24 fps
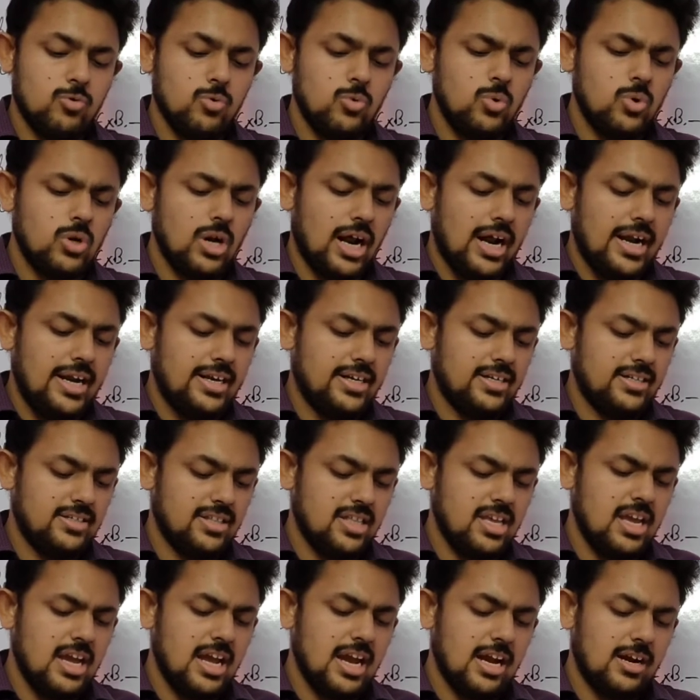to write
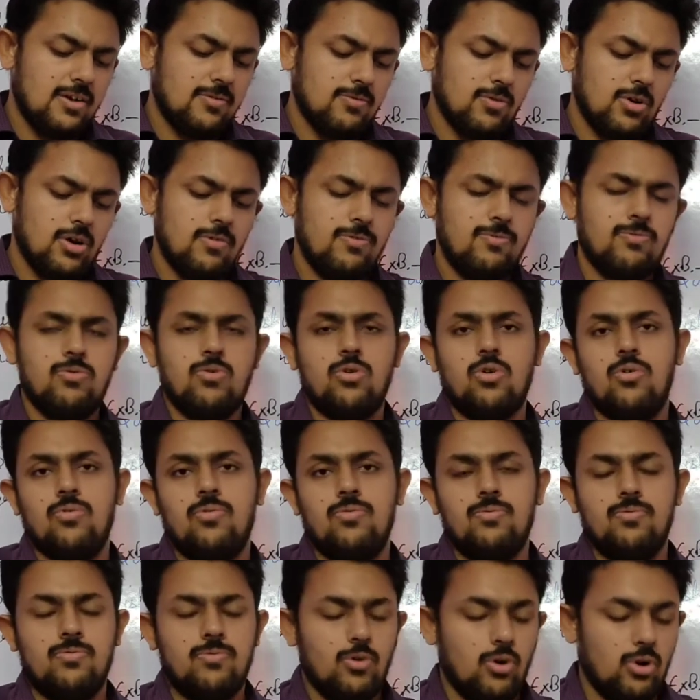the
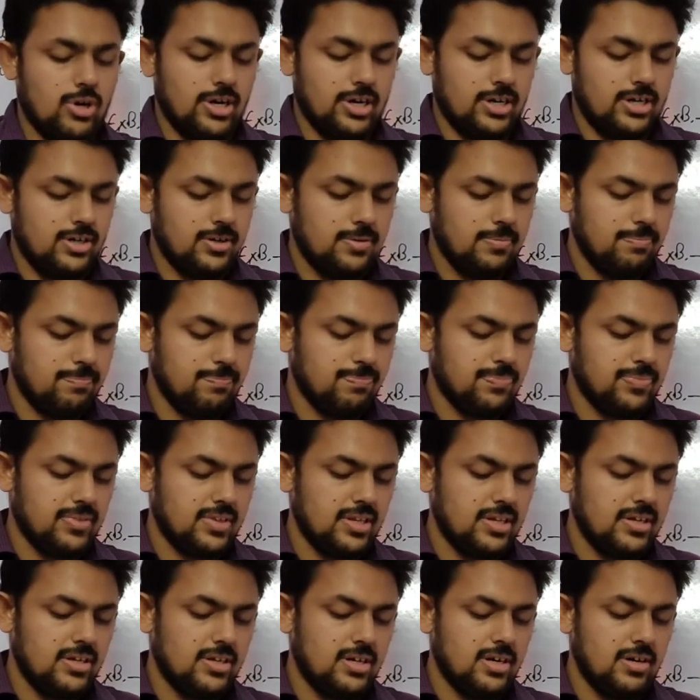adverb for it.
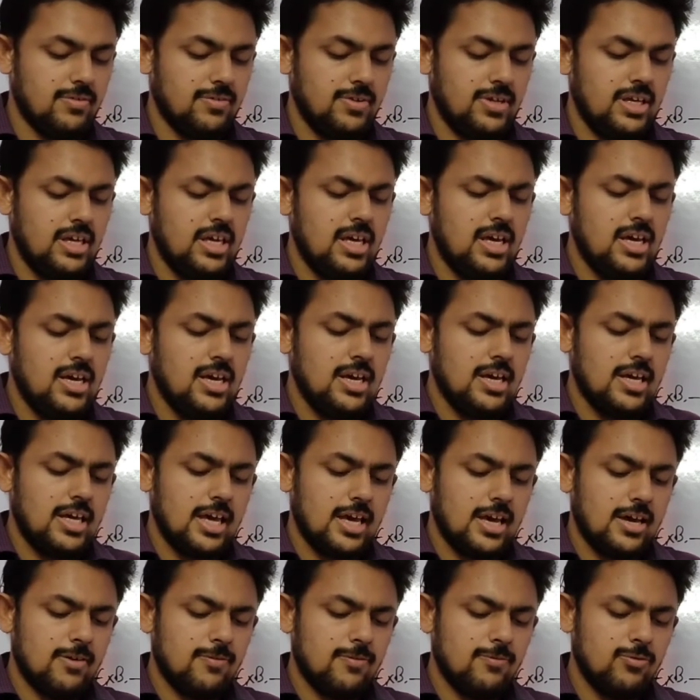Ravi
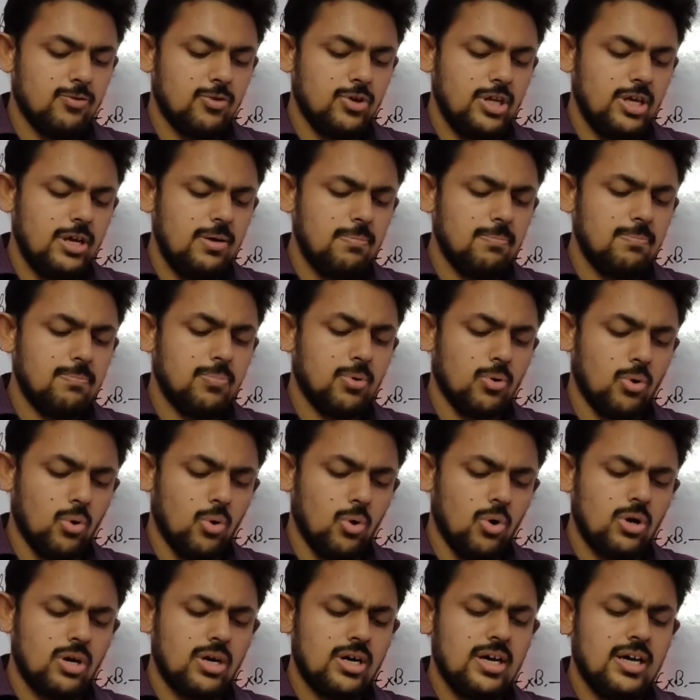carefully
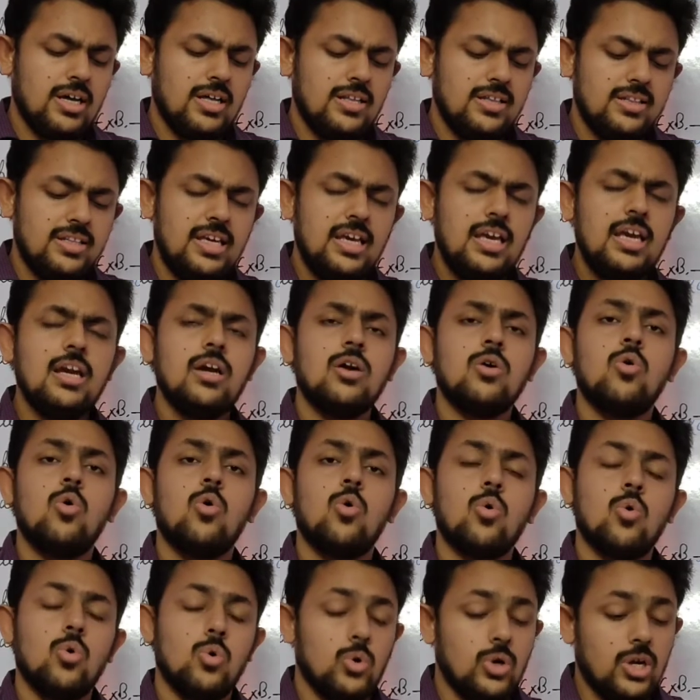broke the
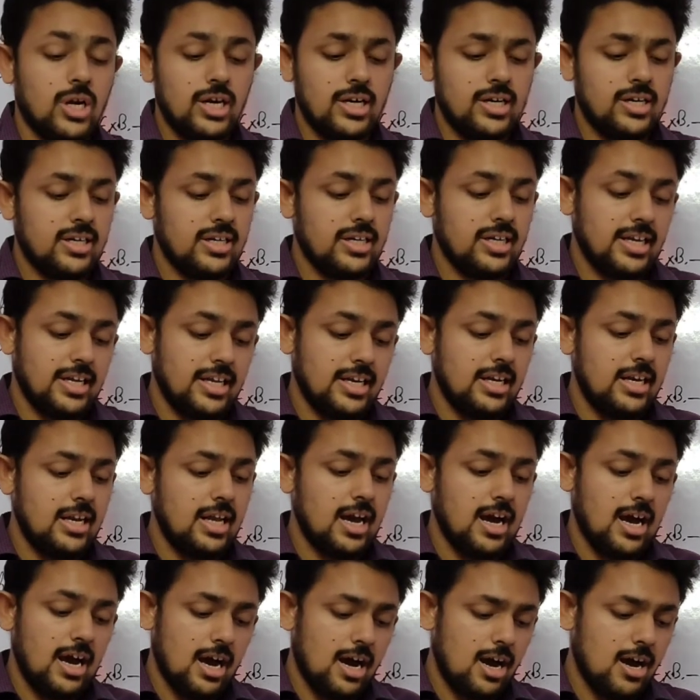coconut
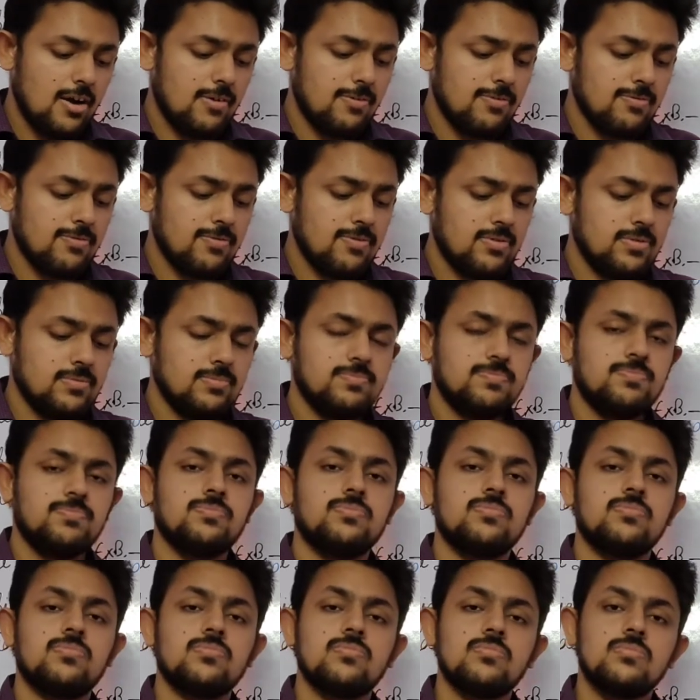in half.
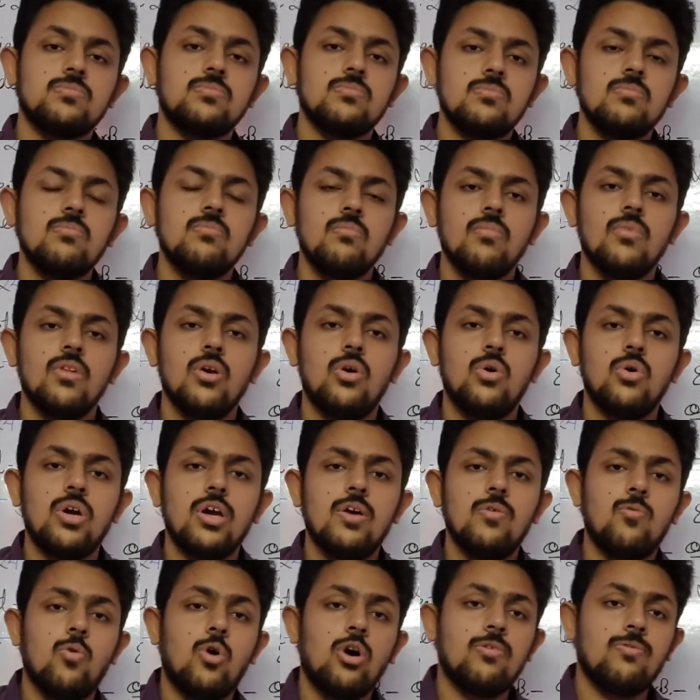
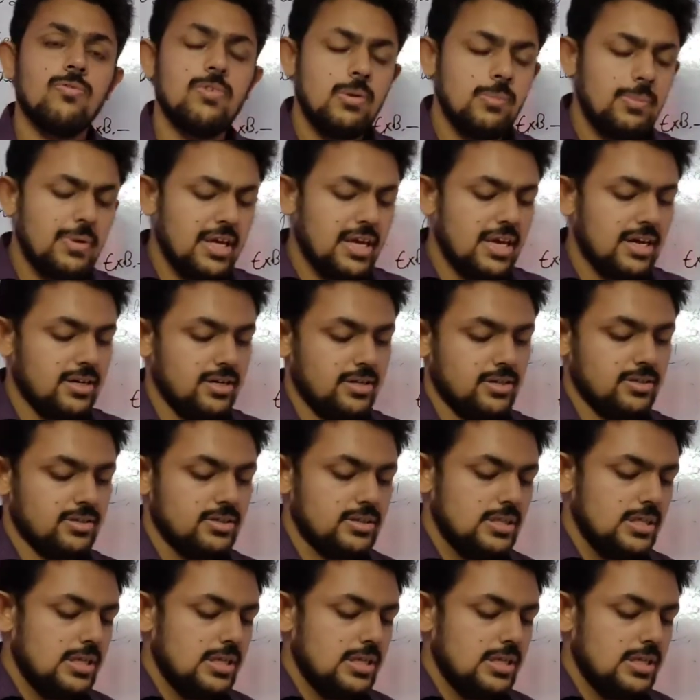Okay, what will be here?